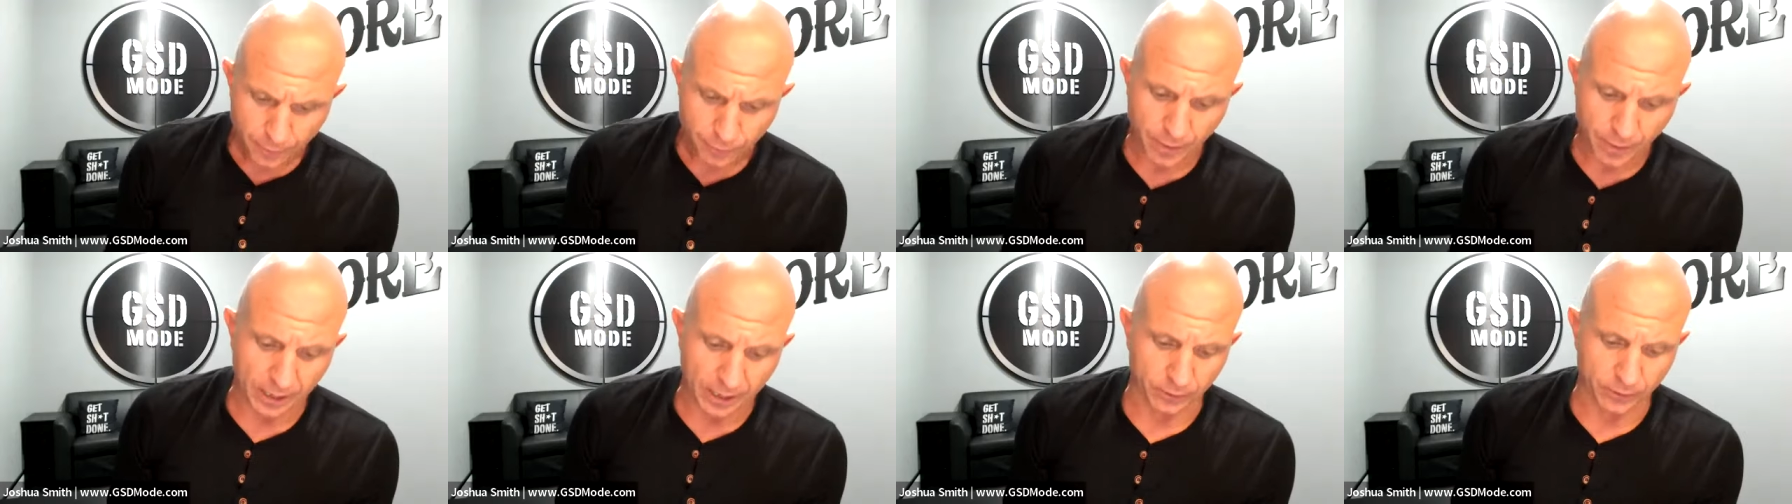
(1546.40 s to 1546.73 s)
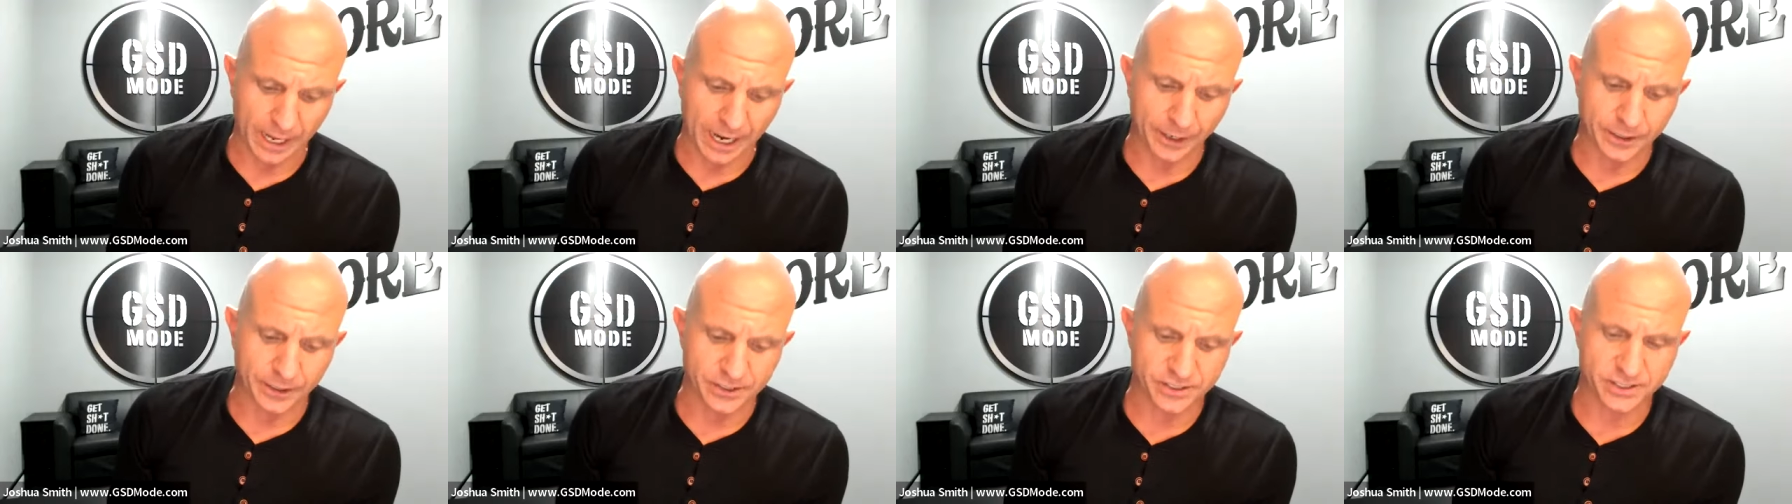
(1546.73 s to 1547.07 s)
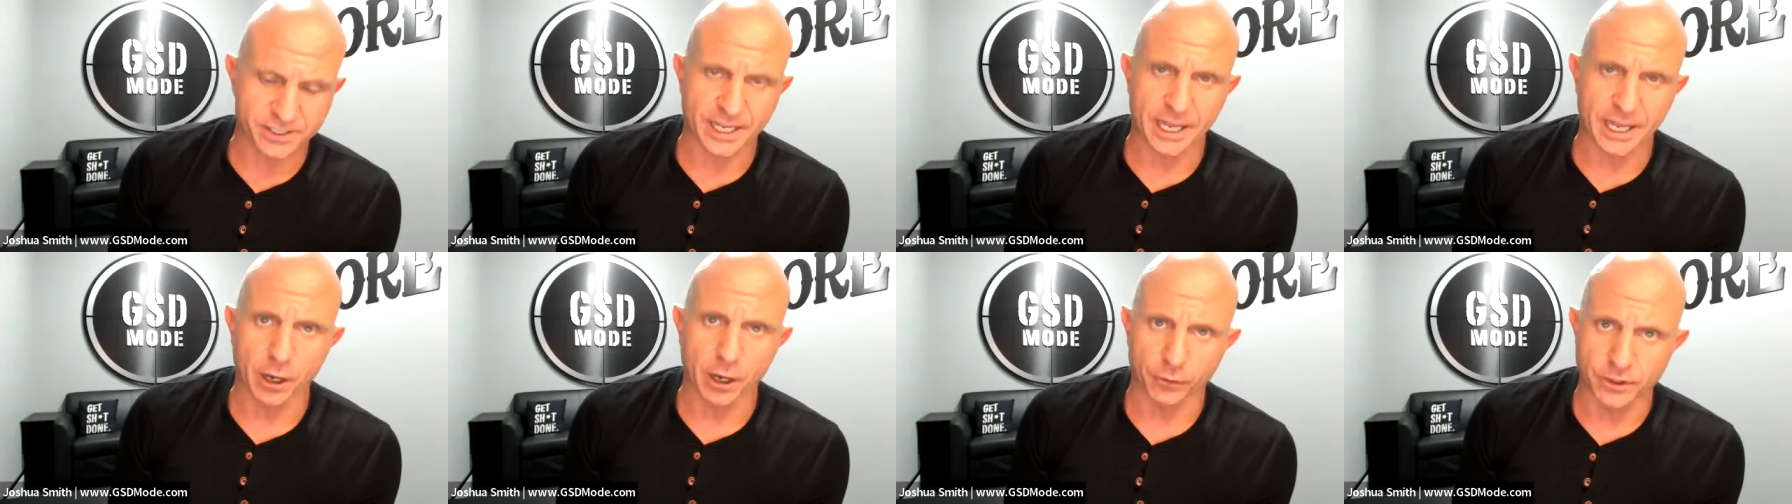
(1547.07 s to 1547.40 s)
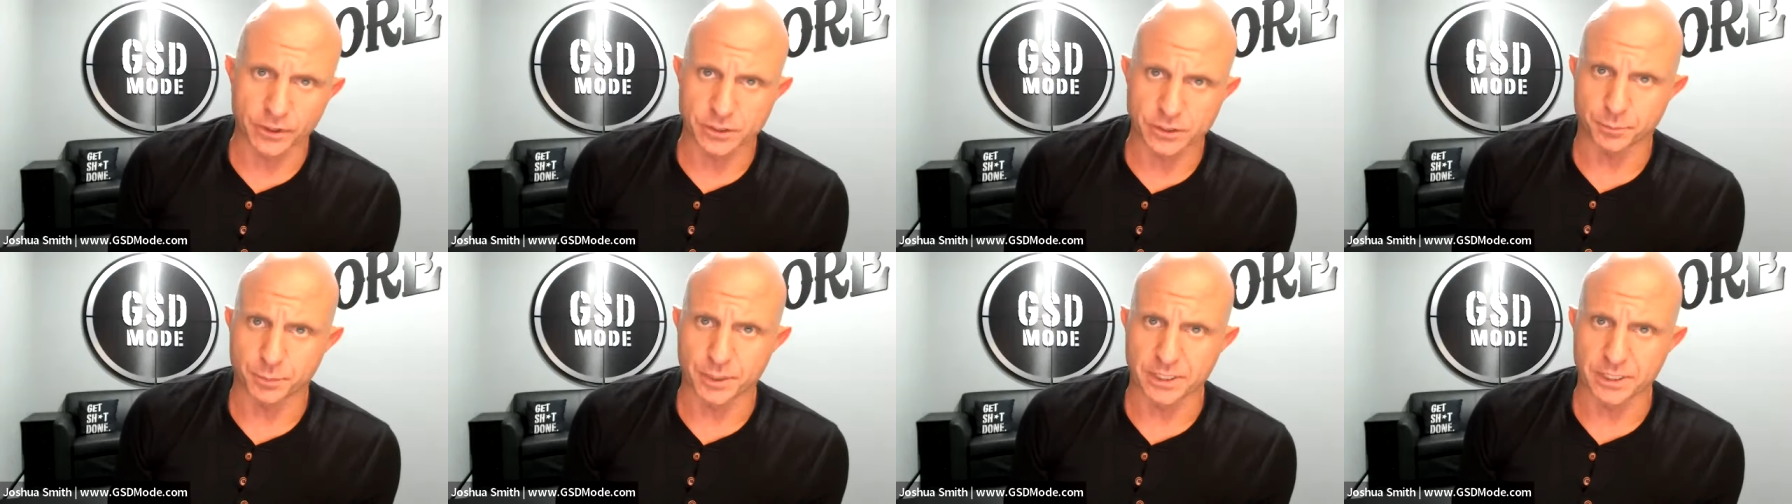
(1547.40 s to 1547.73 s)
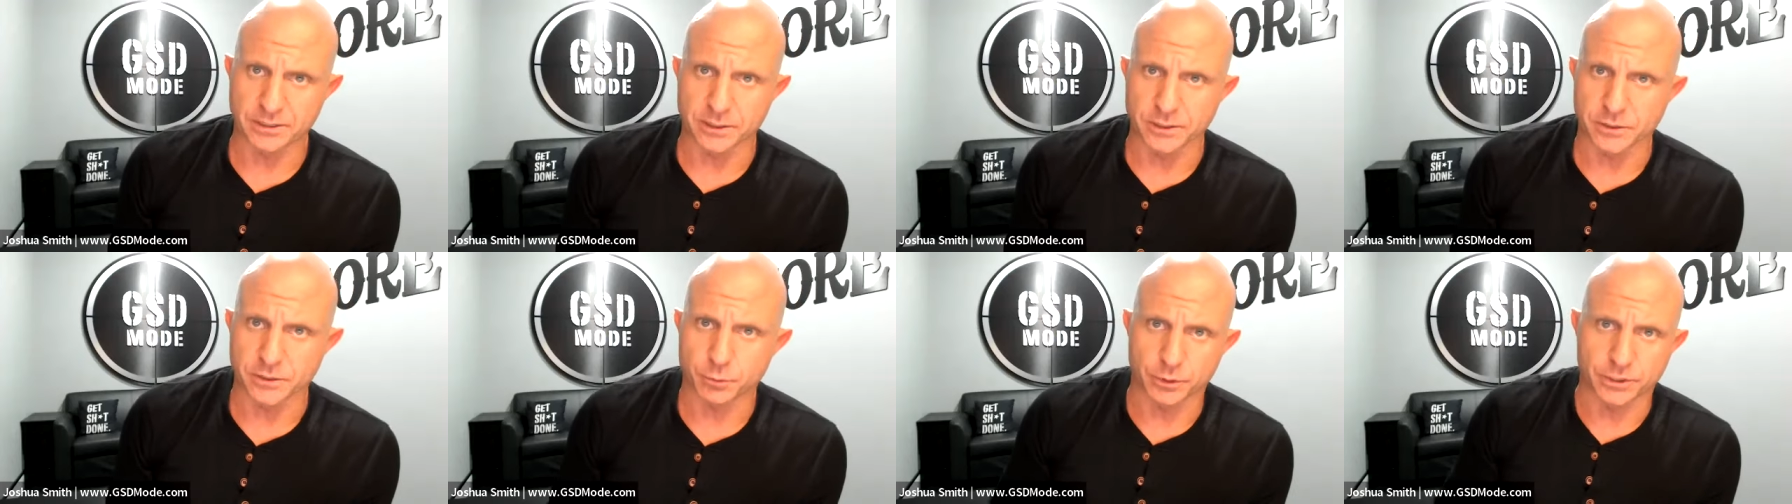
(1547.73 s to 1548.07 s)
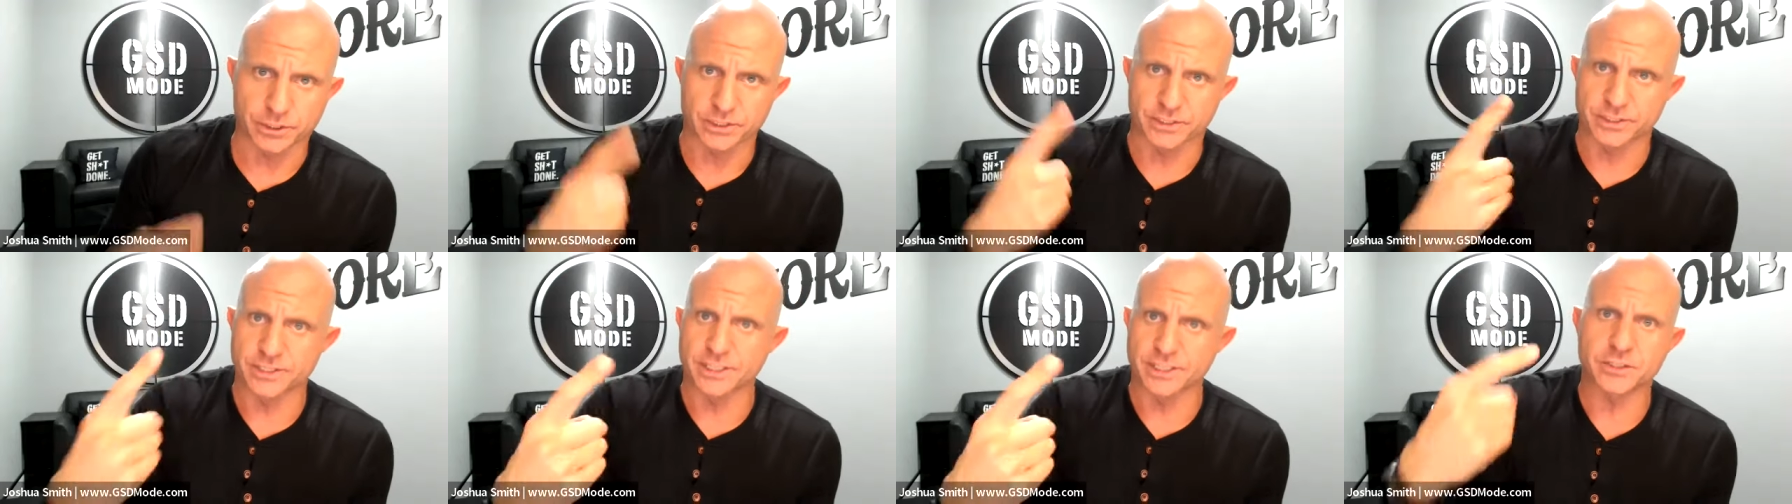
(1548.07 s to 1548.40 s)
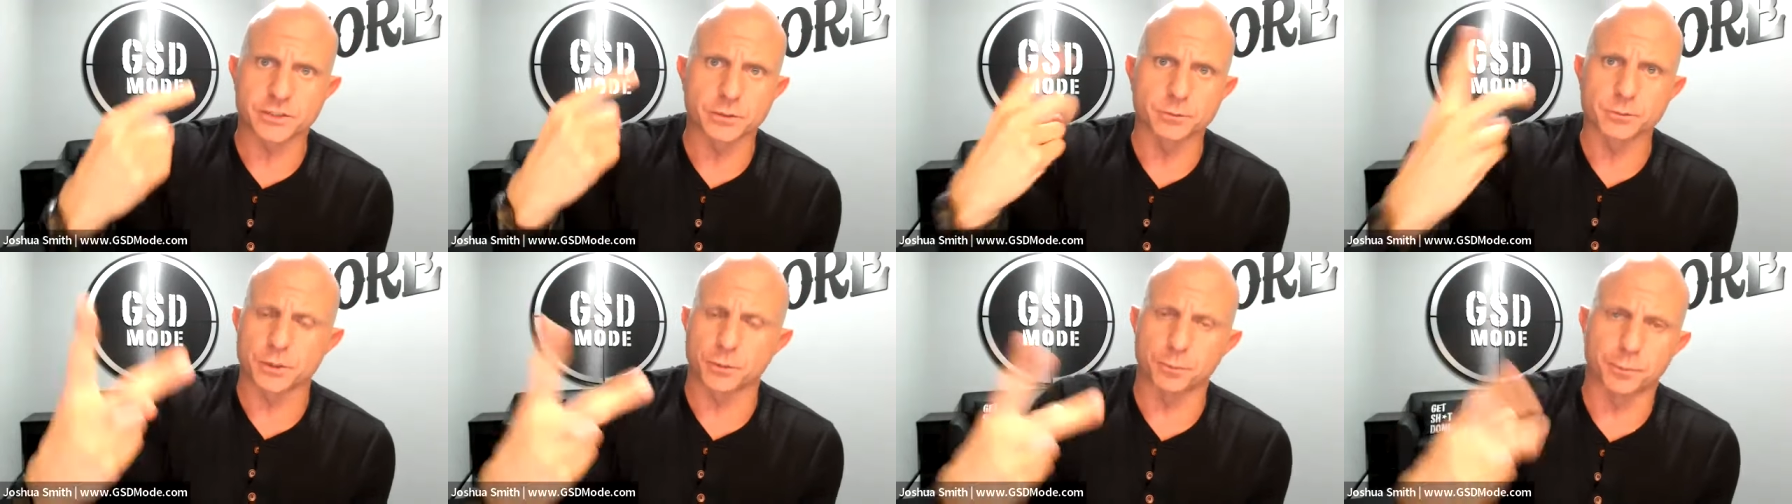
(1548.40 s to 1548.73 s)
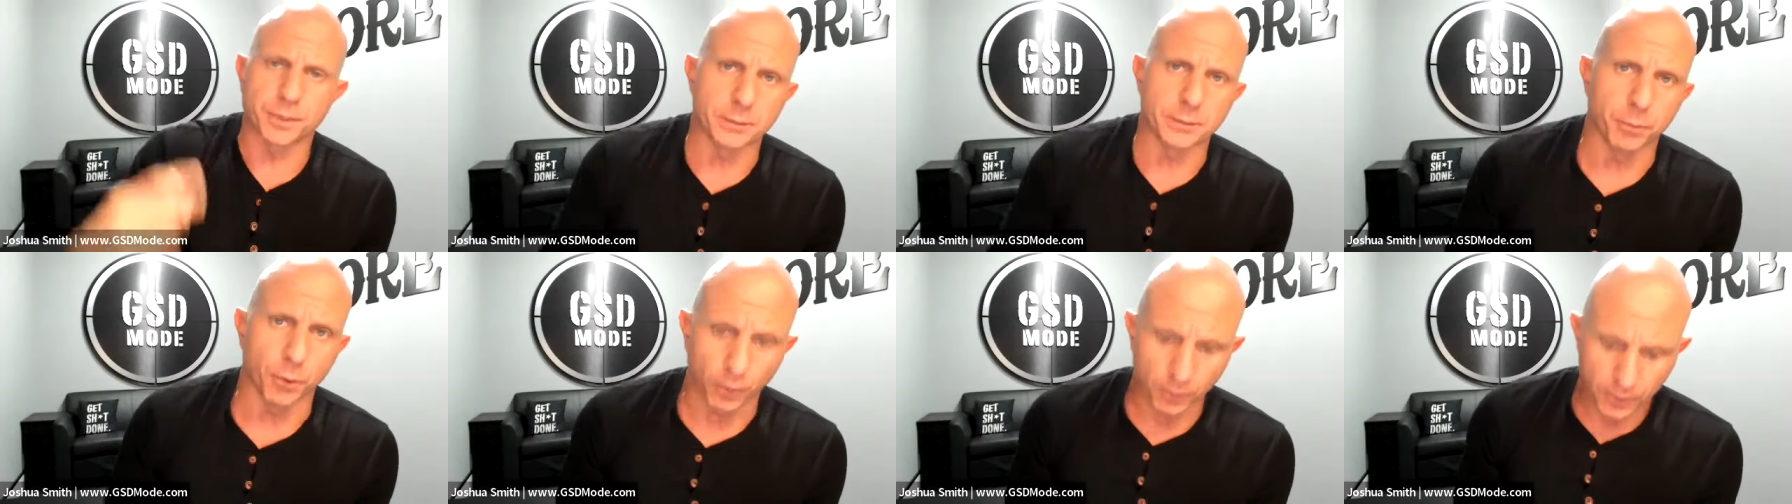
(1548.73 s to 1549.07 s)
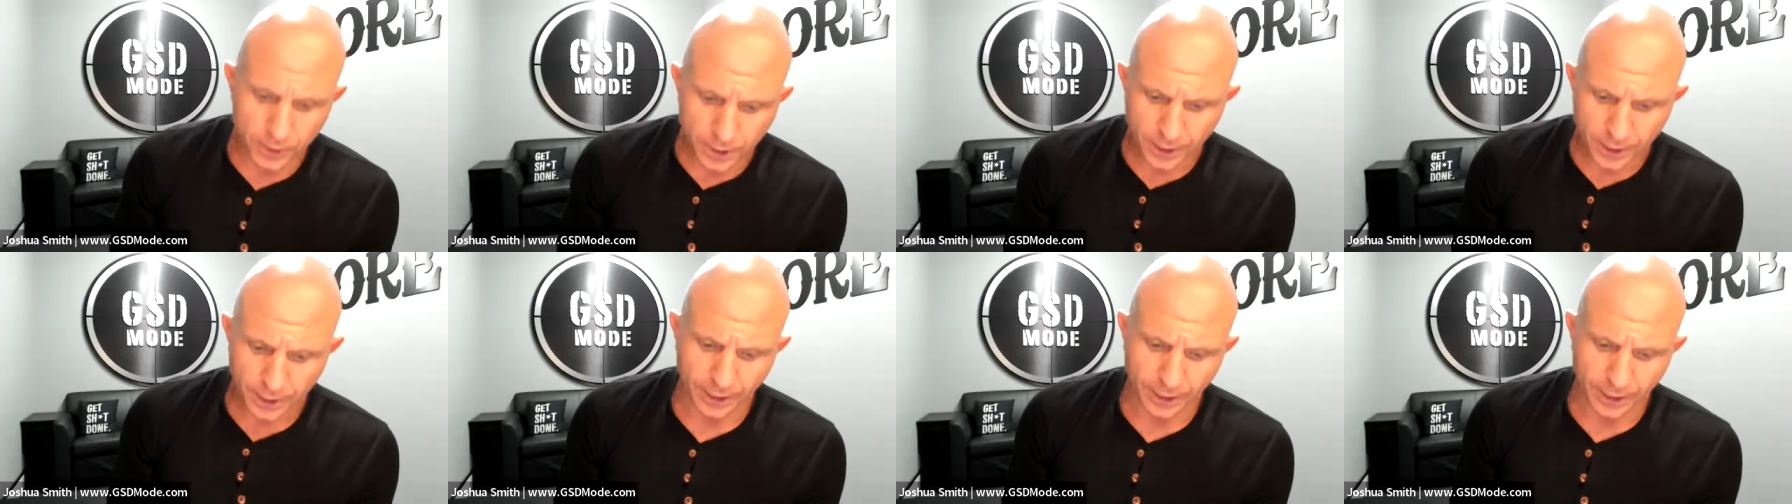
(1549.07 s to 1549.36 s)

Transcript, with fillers: that allow you to scale in this business, which is systems and people.